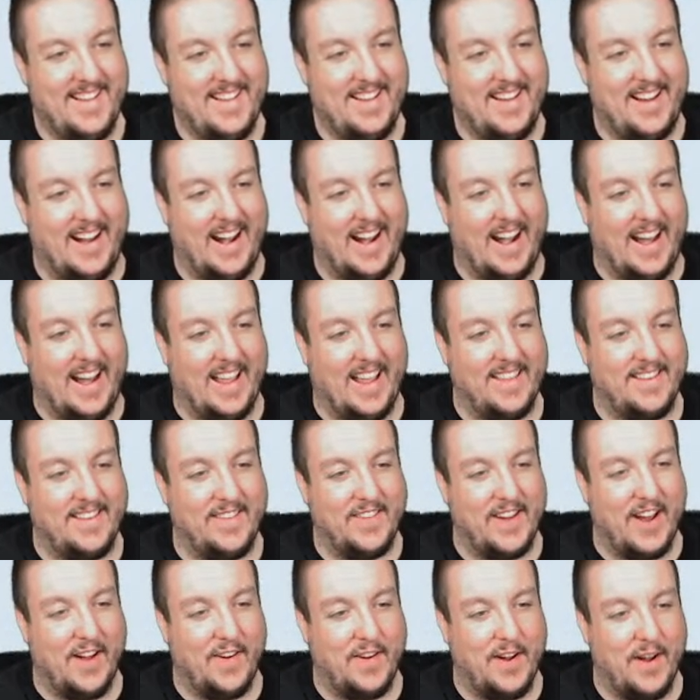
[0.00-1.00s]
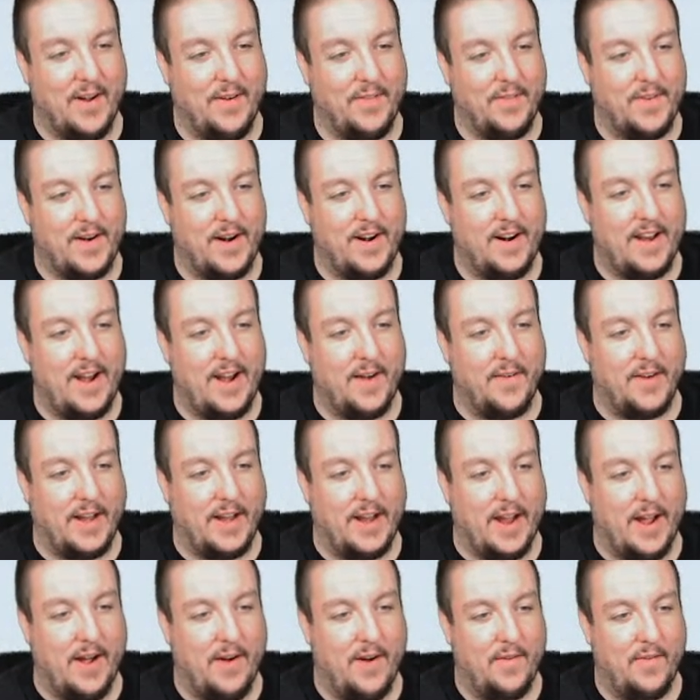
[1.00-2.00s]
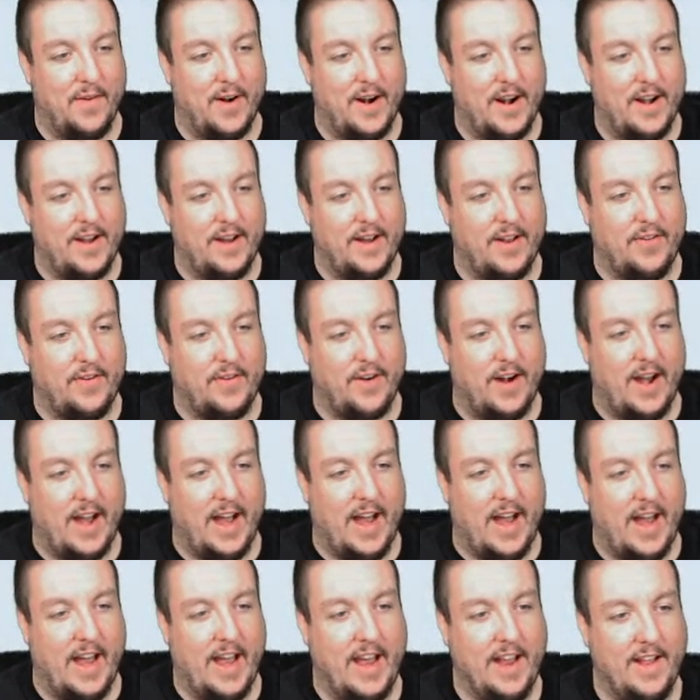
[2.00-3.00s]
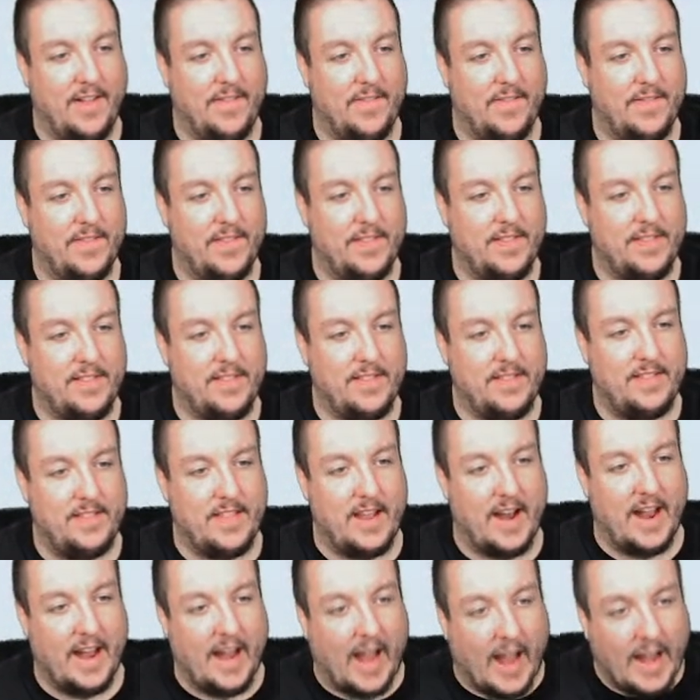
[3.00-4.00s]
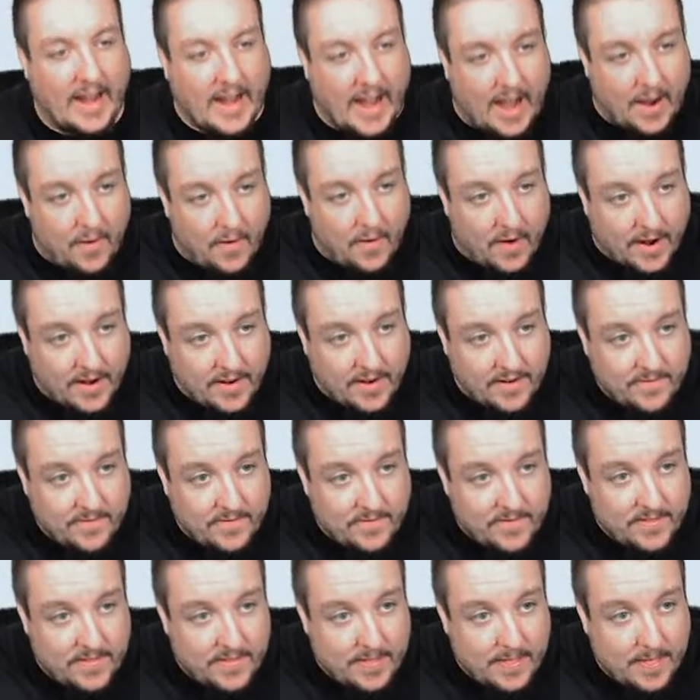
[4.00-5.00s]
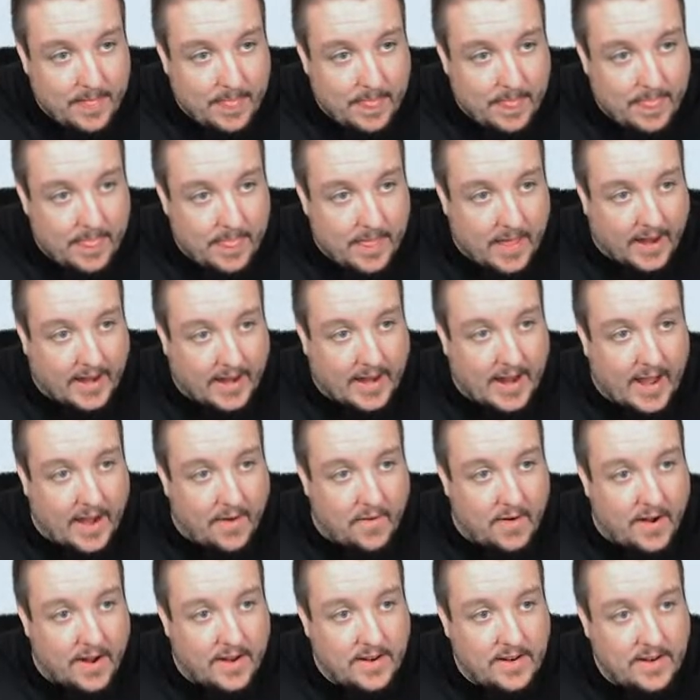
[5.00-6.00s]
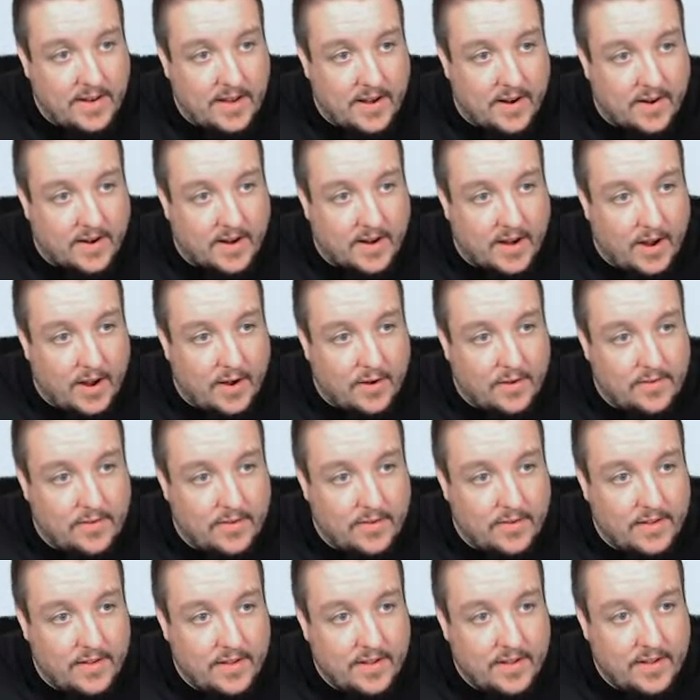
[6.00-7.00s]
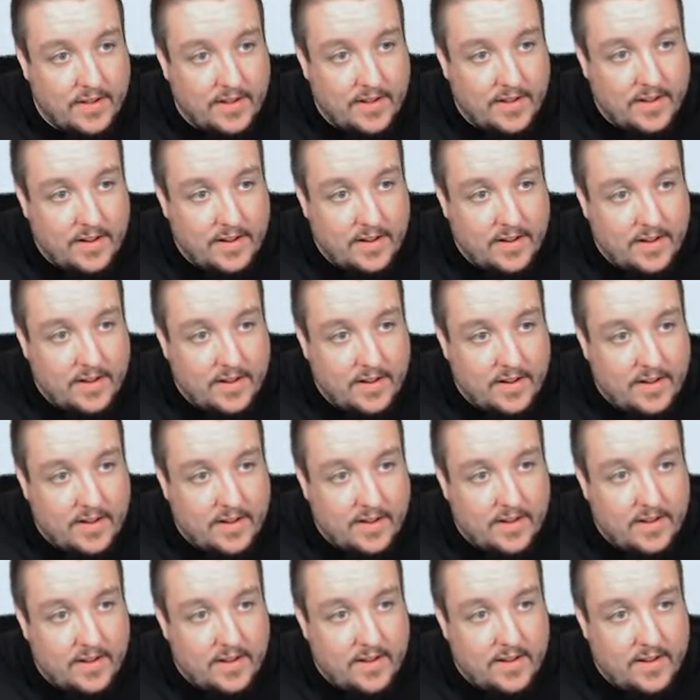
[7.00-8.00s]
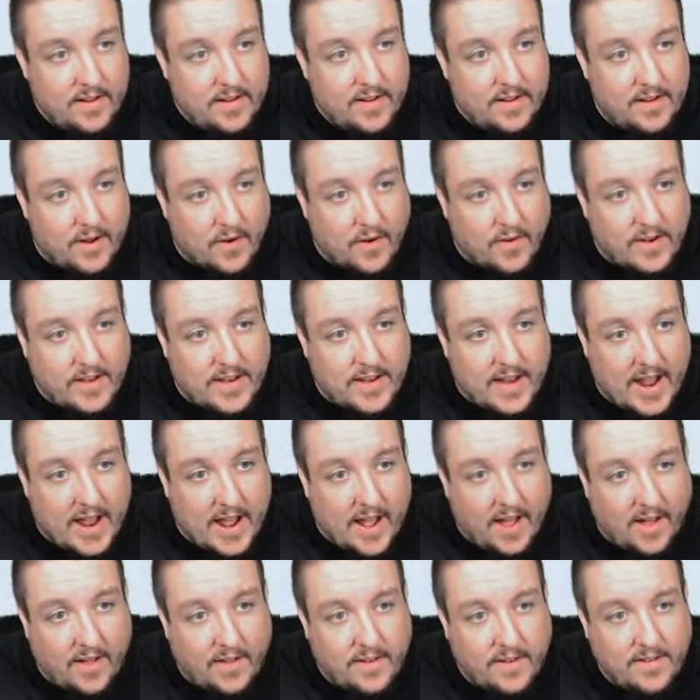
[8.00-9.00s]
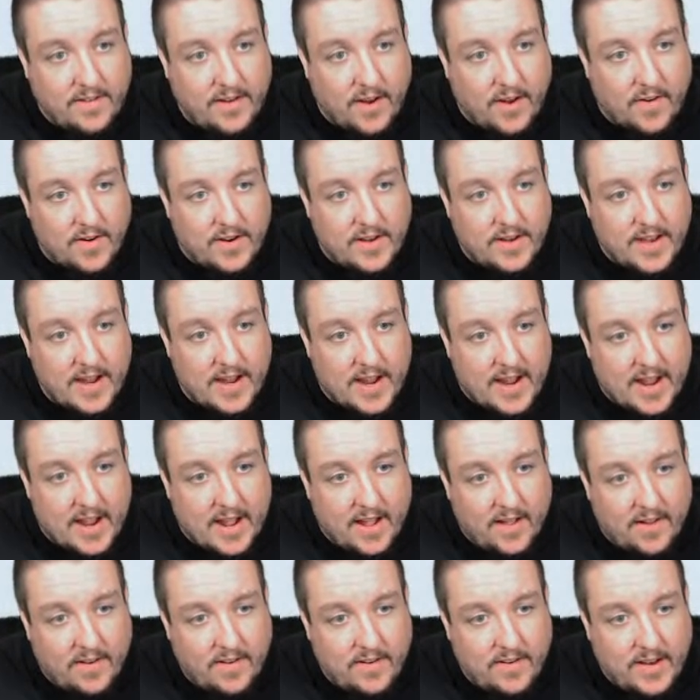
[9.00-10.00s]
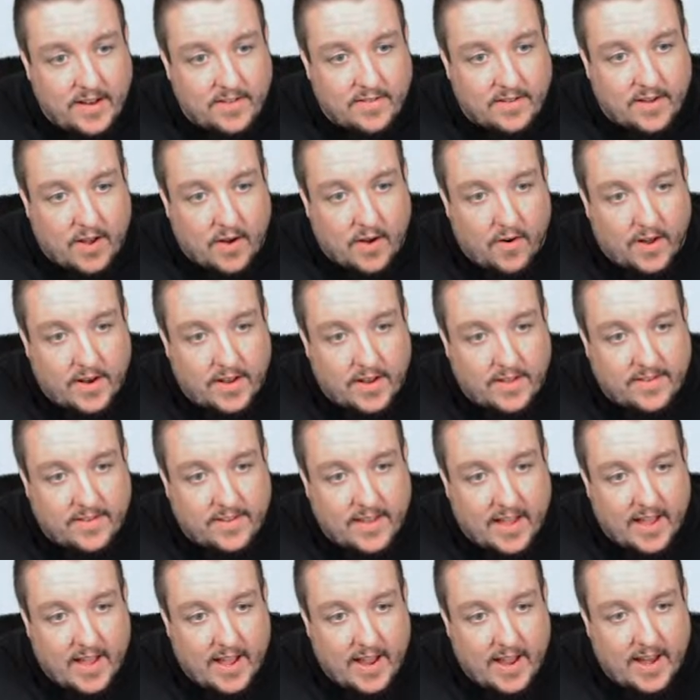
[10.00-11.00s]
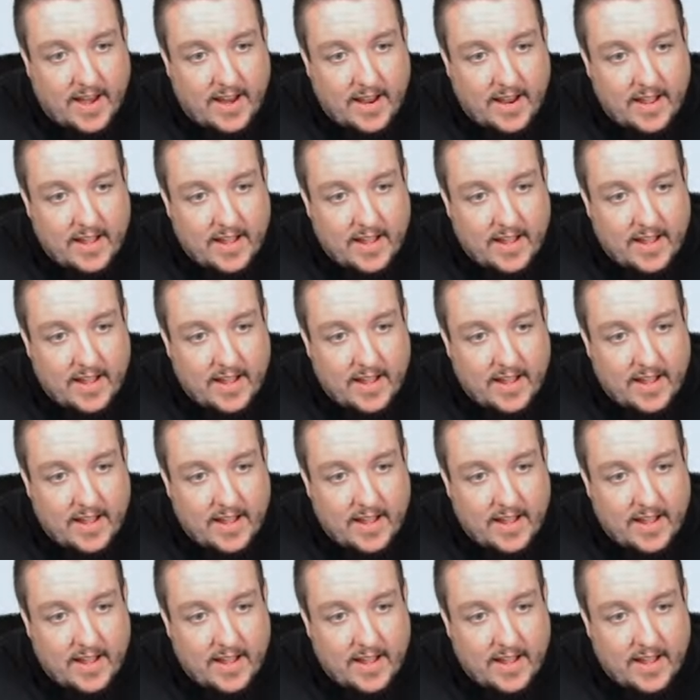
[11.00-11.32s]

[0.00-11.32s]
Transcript: All right, guys, here we go. Go for it. There we go. We're in the tray. Did I? I got one. I got one. Here it goes. Going down, going down. Needs to go on this side.